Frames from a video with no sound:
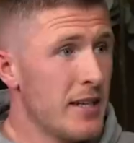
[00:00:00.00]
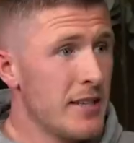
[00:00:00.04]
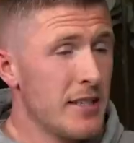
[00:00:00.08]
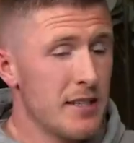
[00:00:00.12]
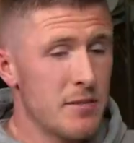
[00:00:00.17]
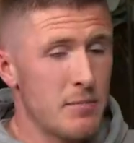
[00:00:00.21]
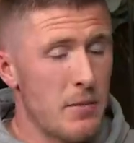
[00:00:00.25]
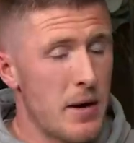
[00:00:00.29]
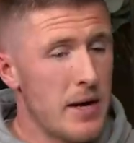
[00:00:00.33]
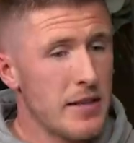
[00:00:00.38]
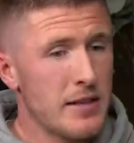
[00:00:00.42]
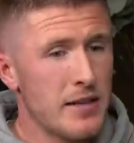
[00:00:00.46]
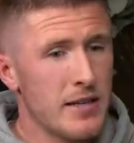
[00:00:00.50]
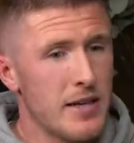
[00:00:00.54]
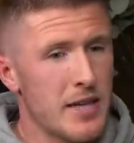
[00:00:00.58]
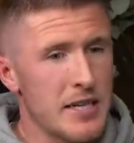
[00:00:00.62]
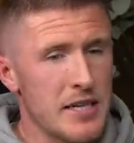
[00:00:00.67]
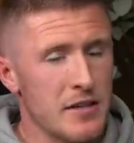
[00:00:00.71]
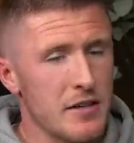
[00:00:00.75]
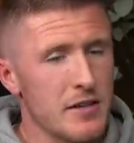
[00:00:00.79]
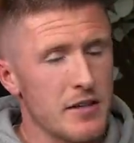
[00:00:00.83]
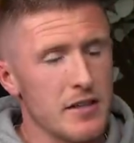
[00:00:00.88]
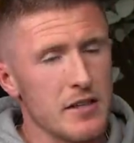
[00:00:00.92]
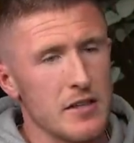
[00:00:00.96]
it's mad.
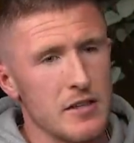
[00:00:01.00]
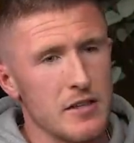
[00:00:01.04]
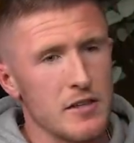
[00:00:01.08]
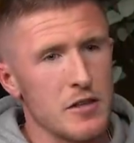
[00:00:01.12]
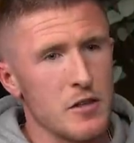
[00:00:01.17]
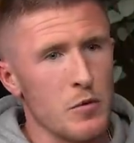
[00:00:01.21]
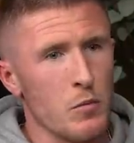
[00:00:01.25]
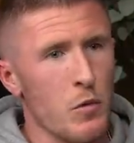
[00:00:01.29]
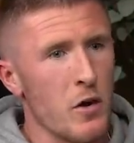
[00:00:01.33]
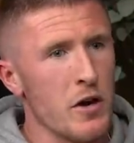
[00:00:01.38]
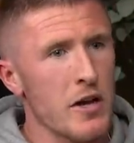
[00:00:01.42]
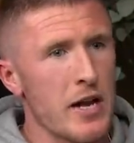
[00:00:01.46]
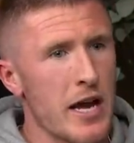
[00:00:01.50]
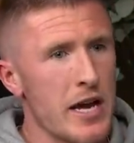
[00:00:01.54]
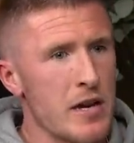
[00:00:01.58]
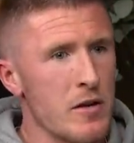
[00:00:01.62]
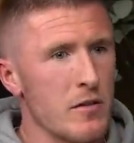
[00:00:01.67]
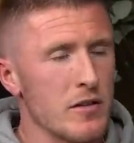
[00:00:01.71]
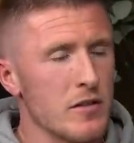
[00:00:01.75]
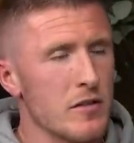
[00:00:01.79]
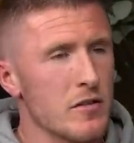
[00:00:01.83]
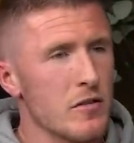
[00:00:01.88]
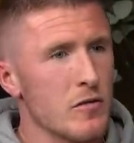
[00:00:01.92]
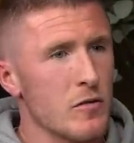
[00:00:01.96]
And you want to...
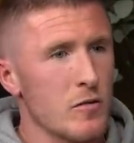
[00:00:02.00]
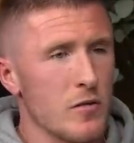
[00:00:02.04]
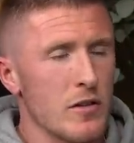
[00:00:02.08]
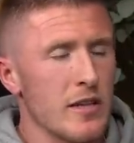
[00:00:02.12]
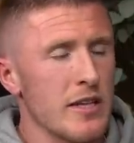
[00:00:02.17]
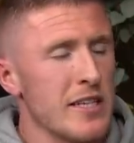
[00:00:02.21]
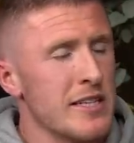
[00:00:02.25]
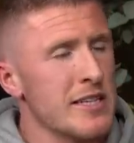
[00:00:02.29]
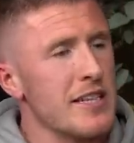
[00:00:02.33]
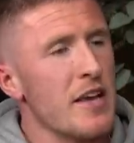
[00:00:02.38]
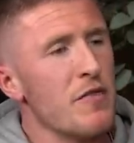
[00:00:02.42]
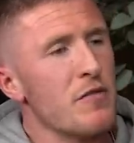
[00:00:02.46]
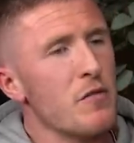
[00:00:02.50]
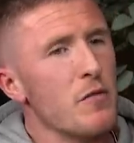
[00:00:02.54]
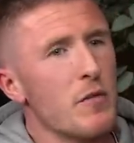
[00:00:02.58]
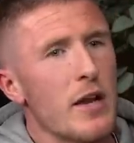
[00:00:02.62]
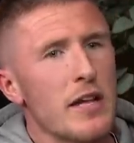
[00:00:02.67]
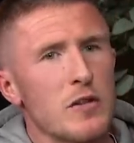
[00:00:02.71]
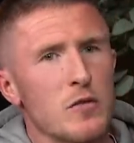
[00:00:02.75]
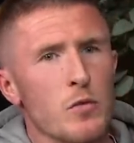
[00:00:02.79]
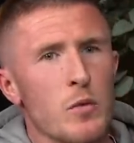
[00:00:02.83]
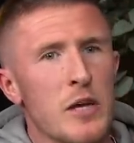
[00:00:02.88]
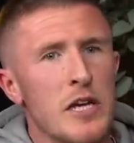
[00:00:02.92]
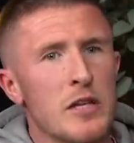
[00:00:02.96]
It's different, lad.
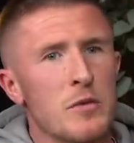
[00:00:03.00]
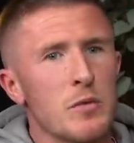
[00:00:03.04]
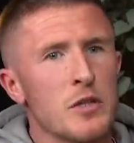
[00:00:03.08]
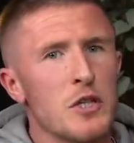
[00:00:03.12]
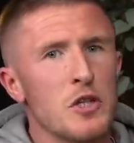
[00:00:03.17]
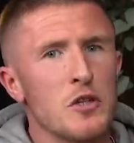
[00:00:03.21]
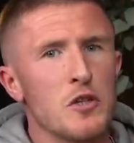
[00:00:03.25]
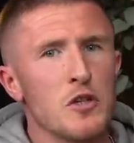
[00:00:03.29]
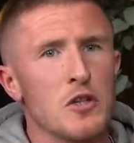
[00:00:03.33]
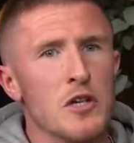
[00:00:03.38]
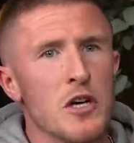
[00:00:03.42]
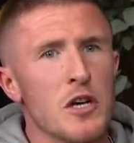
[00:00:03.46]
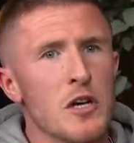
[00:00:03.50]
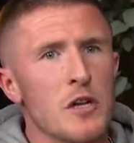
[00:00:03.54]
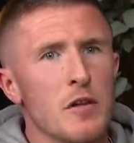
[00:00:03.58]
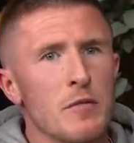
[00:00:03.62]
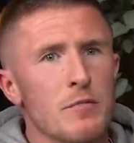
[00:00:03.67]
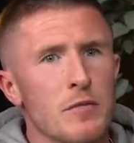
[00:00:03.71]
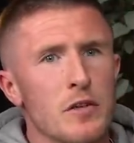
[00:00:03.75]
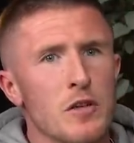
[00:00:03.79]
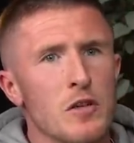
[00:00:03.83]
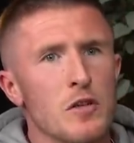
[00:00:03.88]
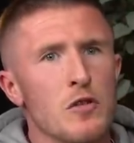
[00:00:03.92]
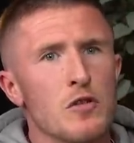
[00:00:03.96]
It's weird with yous.
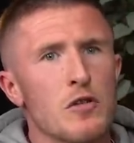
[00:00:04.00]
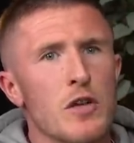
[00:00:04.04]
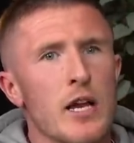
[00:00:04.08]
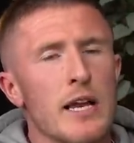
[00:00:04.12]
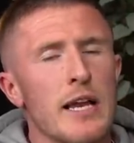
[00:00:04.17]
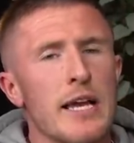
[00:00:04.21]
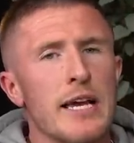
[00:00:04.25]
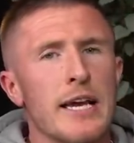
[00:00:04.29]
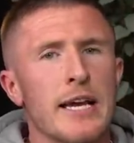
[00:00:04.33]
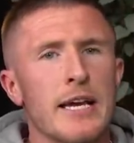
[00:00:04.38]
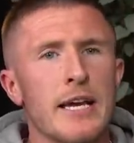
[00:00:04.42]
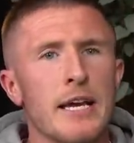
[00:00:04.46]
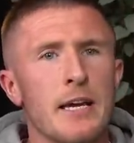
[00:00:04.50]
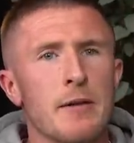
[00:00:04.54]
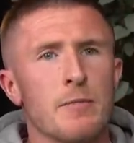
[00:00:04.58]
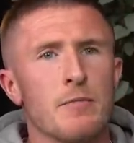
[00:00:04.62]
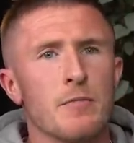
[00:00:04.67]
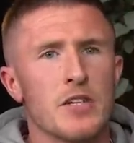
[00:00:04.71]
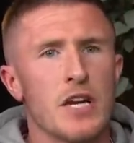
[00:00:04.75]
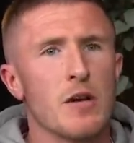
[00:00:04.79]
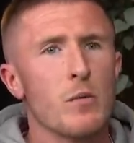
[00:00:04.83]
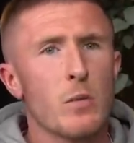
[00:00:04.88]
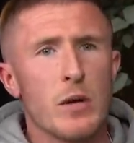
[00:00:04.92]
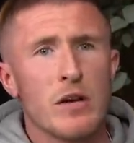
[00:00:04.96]
Yous get like...
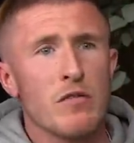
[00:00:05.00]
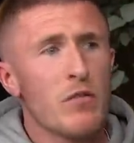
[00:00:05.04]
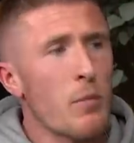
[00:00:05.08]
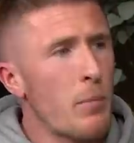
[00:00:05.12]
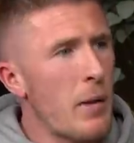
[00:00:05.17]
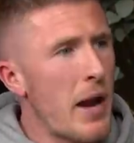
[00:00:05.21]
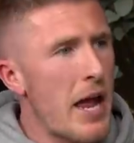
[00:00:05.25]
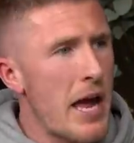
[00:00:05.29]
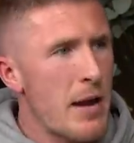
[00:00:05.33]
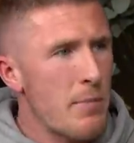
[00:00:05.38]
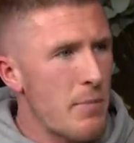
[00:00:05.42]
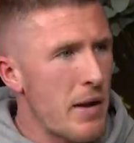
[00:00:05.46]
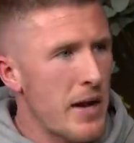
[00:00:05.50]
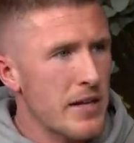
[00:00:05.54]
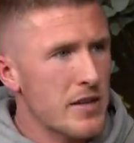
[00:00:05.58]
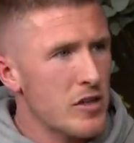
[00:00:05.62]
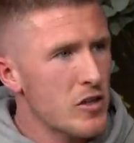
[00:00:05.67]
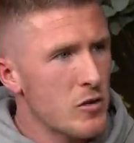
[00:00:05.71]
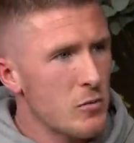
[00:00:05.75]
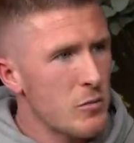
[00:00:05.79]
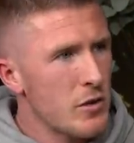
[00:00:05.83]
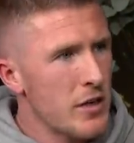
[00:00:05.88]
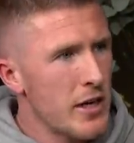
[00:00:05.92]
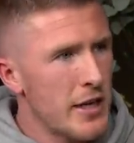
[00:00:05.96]
say we reply back to
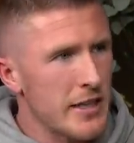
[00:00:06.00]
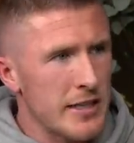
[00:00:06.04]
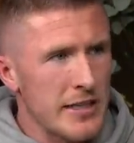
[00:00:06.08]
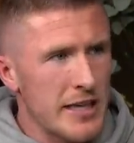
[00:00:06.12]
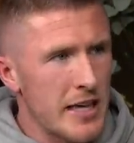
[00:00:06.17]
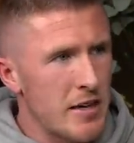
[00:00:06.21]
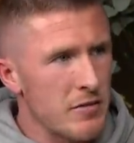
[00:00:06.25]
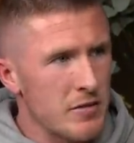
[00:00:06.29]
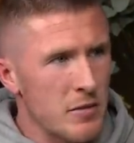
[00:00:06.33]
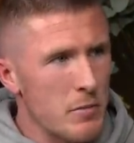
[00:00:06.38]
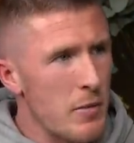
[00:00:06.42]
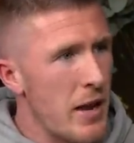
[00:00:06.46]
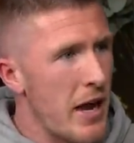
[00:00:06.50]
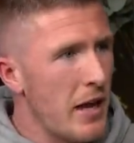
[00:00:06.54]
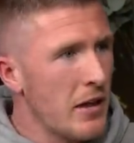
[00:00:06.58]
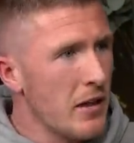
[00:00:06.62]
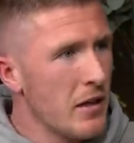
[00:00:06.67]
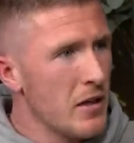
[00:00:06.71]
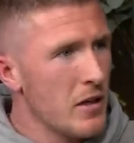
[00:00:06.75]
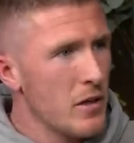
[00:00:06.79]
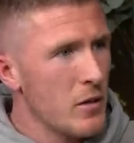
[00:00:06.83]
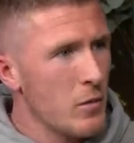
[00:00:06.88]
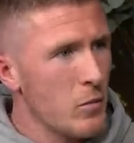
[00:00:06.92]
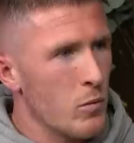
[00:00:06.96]
someone, lad, and give them hell.
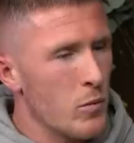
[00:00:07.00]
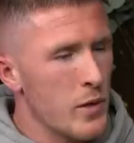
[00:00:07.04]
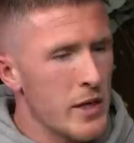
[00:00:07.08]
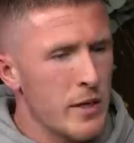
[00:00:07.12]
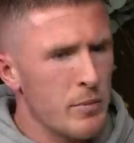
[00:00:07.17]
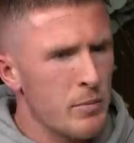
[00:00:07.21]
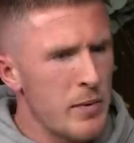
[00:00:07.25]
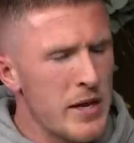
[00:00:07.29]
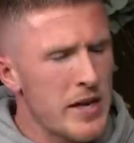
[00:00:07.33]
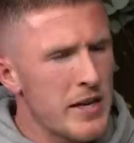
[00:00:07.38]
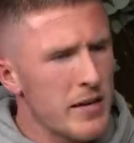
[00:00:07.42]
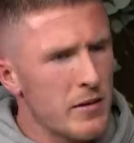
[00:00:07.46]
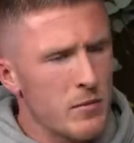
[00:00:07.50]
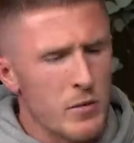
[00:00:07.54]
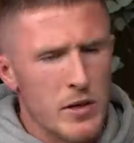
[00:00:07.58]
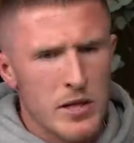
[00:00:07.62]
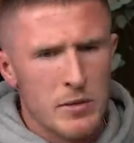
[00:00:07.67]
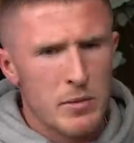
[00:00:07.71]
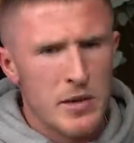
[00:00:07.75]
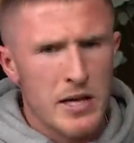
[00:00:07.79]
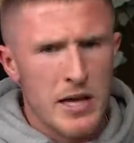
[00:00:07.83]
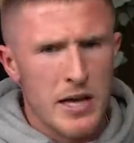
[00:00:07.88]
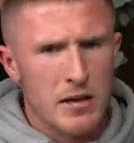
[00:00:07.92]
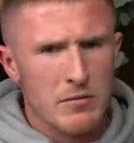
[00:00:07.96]
Yeah. We'd be
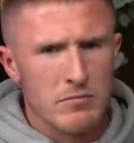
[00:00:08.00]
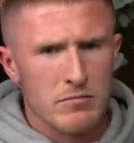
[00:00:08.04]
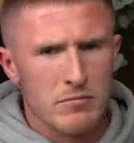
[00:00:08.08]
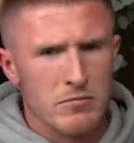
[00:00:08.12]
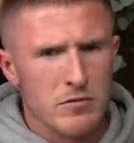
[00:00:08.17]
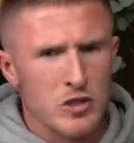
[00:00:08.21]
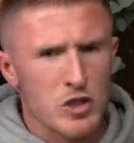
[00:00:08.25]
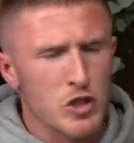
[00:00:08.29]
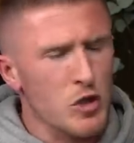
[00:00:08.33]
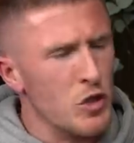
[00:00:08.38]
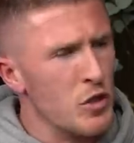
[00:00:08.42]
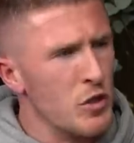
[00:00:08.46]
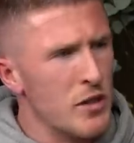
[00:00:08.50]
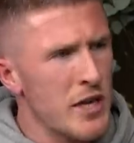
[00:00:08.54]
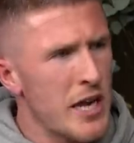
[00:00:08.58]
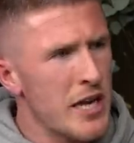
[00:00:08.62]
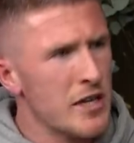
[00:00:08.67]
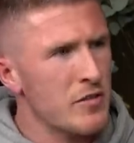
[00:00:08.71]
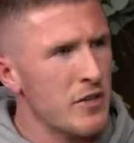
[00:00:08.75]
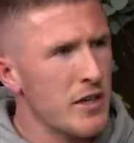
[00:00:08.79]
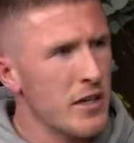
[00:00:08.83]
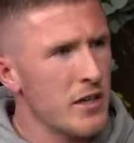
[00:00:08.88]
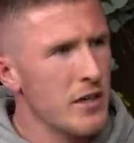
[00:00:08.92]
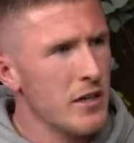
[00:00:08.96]
get scrutinised
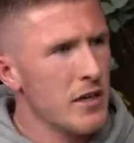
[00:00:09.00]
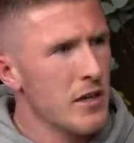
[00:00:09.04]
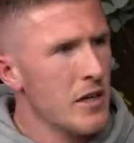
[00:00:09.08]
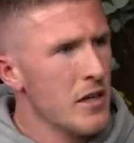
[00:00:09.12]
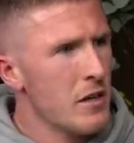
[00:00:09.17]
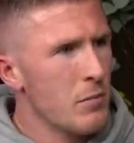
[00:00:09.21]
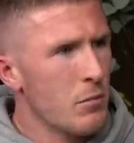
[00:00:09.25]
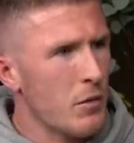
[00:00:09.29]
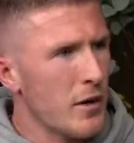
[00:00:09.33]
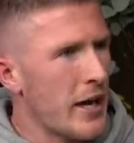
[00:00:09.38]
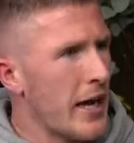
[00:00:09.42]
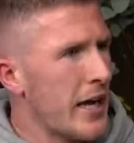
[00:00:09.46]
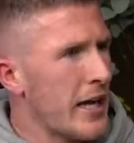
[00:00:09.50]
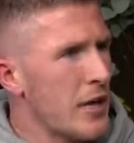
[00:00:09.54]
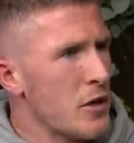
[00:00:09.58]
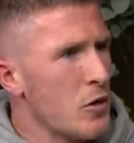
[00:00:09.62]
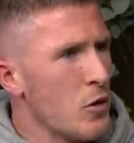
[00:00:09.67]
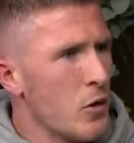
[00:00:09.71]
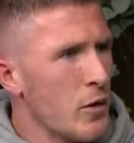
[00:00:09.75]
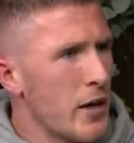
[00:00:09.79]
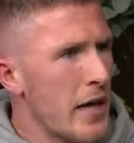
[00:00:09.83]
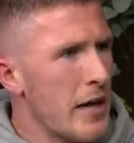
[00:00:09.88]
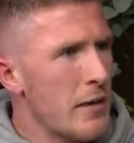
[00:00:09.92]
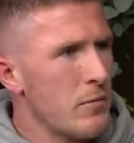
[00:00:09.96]
for it. But like in your
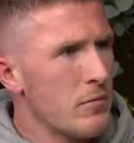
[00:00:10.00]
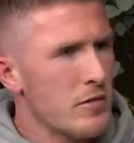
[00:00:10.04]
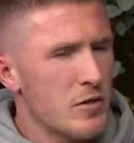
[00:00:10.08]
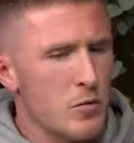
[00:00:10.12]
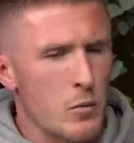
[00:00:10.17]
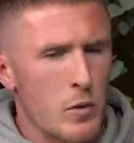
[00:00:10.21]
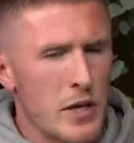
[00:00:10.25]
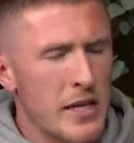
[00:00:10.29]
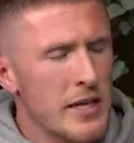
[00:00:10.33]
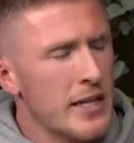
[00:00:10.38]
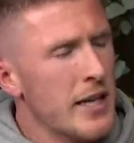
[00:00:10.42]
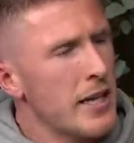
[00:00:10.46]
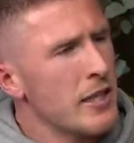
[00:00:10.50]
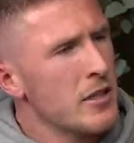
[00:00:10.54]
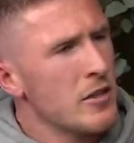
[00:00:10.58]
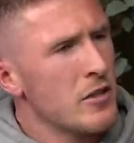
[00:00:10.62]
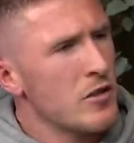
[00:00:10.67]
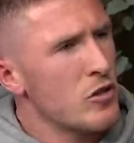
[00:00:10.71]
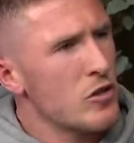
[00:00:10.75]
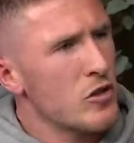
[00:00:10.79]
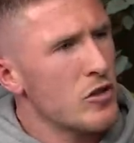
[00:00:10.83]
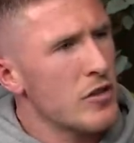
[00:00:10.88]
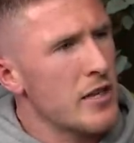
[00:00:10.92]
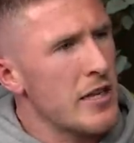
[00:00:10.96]
game, it's weird, lad. It's
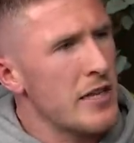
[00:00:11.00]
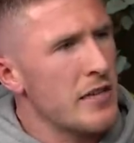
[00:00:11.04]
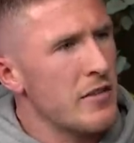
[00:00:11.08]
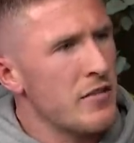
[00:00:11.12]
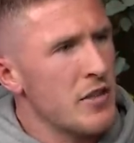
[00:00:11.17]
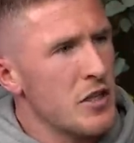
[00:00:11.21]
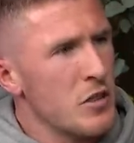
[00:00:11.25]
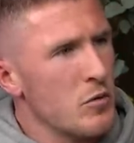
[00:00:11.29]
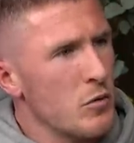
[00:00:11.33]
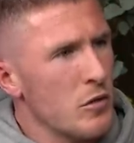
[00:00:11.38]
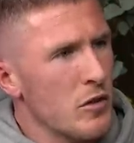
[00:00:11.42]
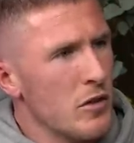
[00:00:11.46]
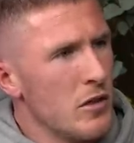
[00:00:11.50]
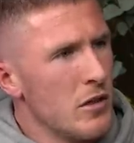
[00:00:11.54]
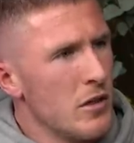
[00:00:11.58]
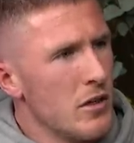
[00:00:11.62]
just individual